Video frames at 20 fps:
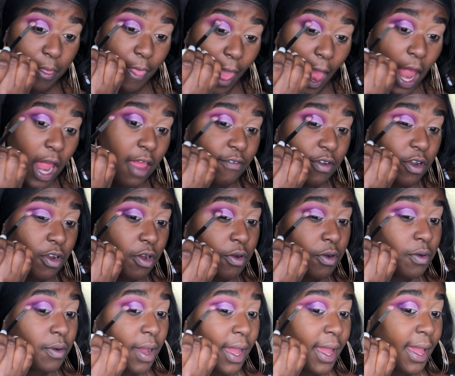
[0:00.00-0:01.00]
I don't even know
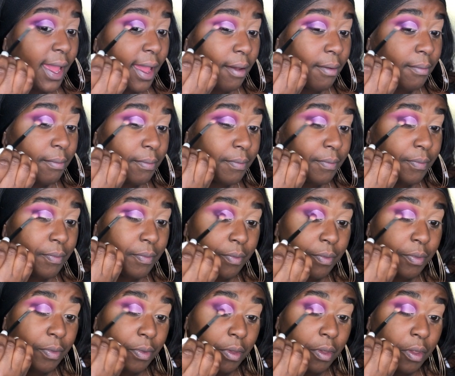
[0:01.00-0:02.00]
who I am.
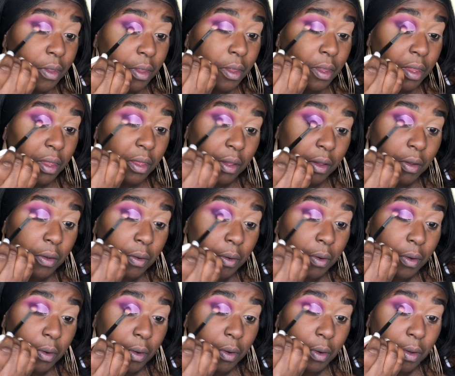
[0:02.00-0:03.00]

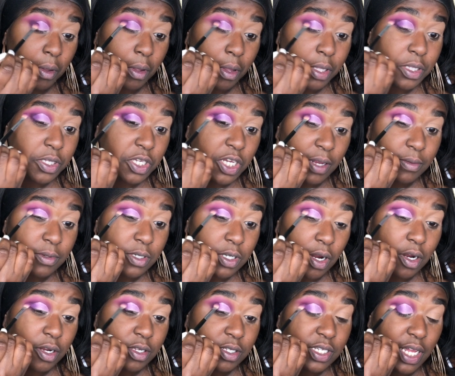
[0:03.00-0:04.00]
Who is James
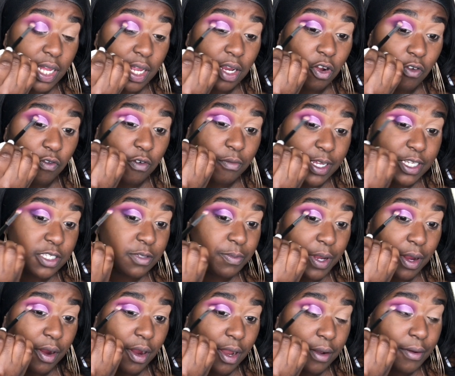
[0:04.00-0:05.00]
Charles taking over my
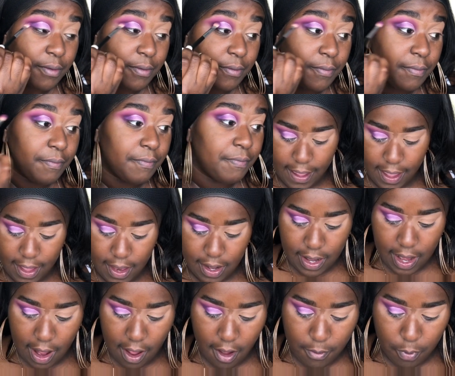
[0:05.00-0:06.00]
spirit? Okay,
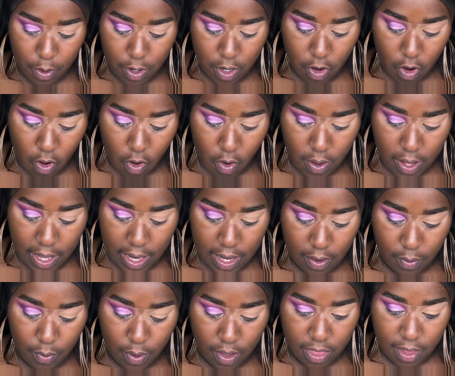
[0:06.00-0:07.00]
now I'm gonna go
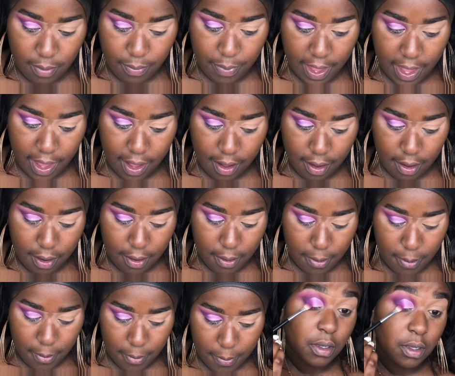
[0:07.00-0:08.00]
in with the pink
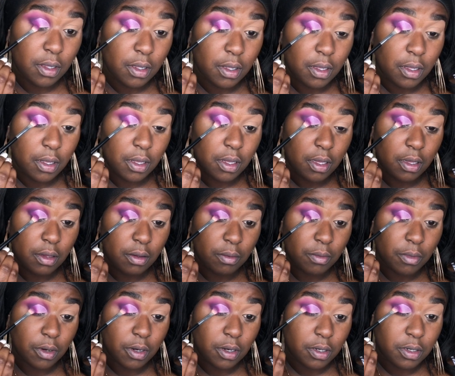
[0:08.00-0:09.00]
and
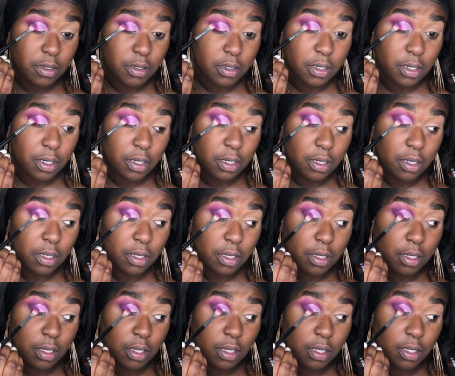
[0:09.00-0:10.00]
we're
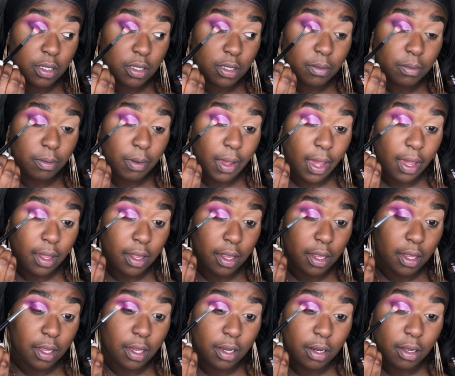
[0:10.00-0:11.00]
just
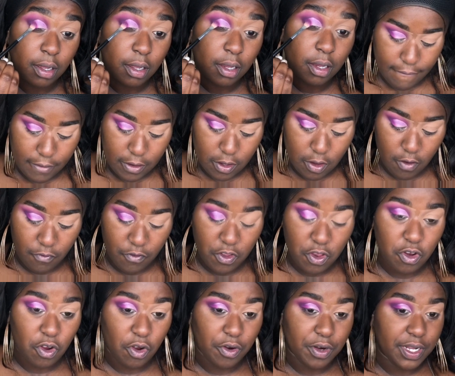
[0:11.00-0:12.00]
packing it on. So if
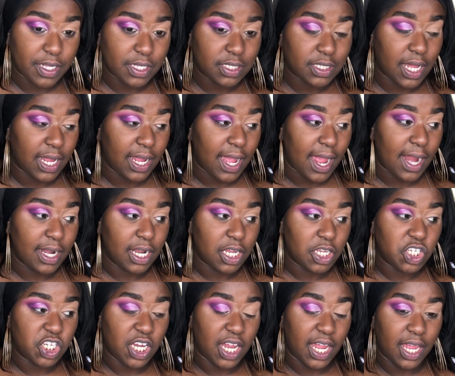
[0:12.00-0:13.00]
you notice, I kind
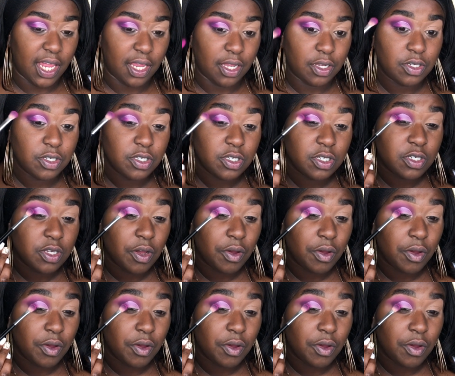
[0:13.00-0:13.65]
of changed.